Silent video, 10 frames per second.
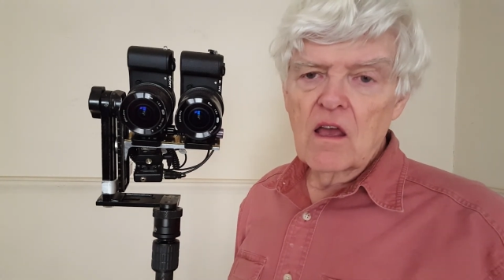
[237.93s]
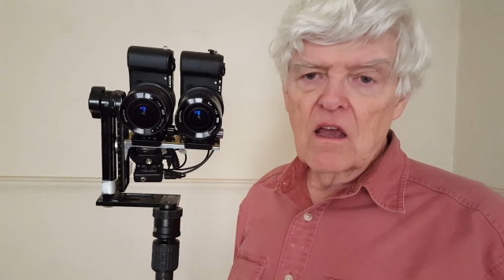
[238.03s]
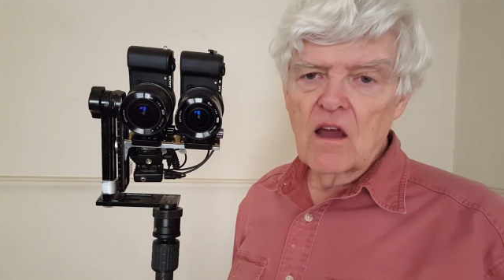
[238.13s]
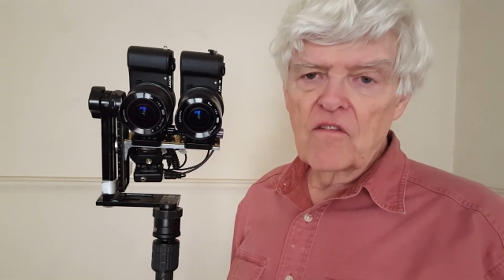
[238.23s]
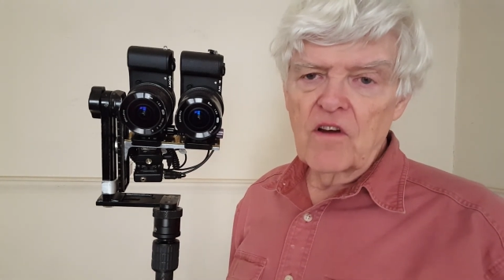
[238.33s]

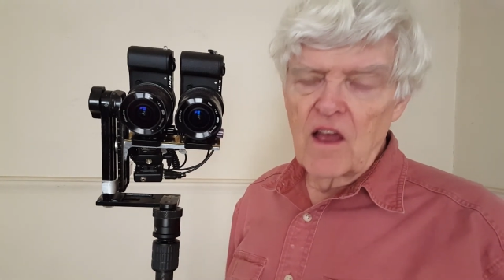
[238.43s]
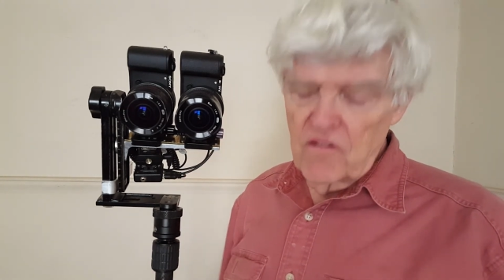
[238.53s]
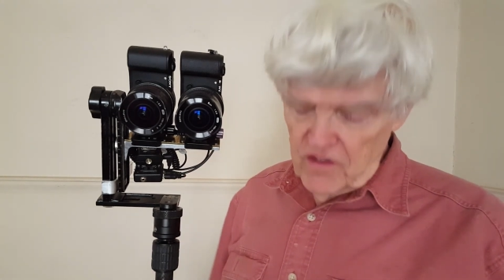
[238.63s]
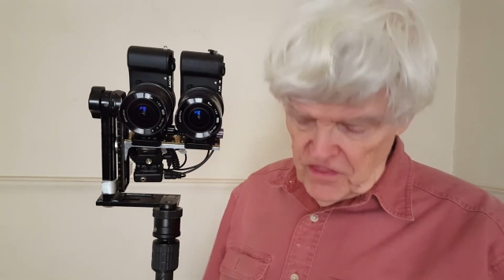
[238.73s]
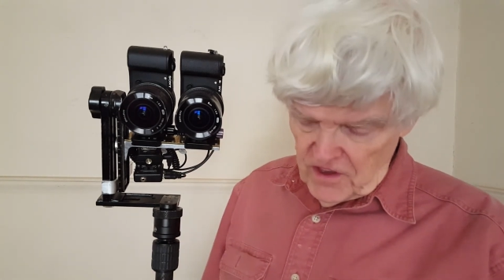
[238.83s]
cover
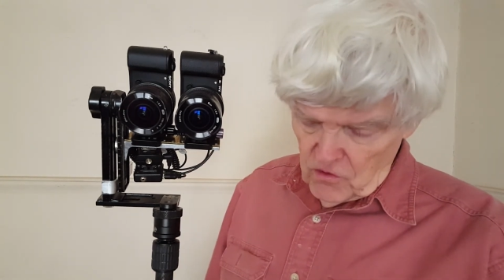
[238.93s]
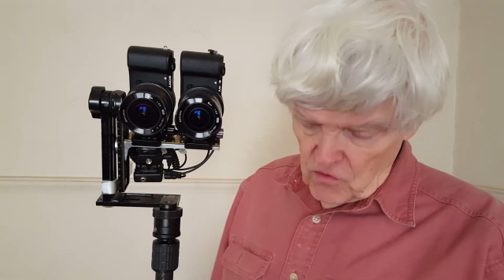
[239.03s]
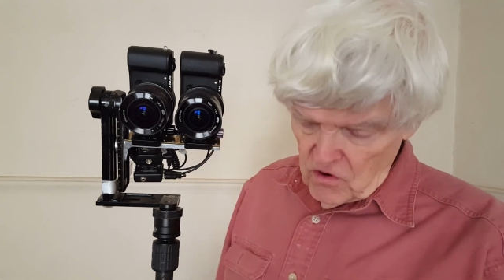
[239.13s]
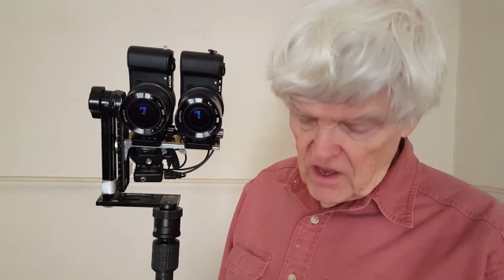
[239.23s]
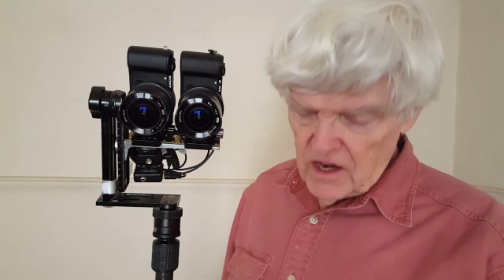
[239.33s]
everything
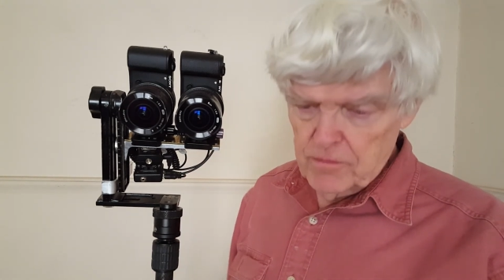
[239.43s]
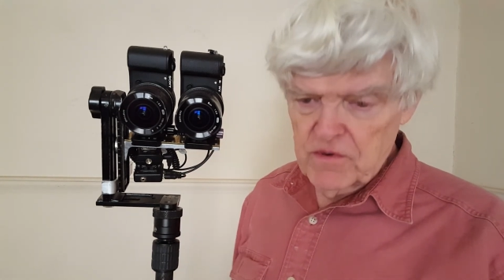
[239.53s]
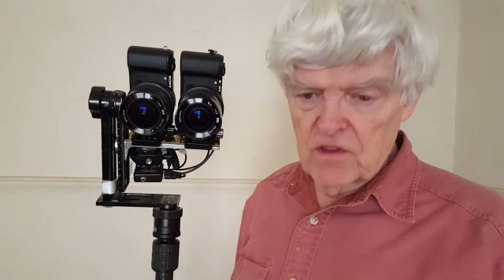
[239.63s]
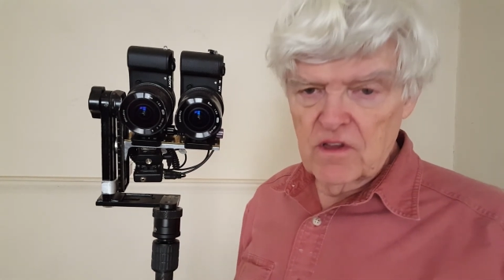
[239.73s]
right up to the